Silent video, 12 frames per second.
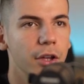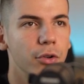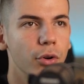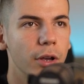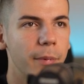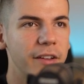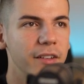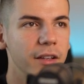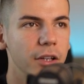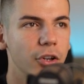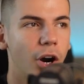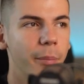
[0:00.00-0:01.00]
you can
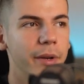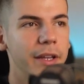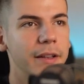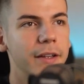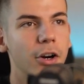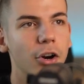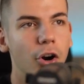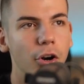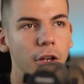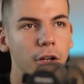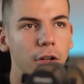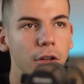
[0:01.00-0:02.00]
basically copy the entire
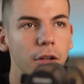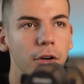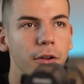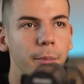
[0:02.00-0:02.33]
article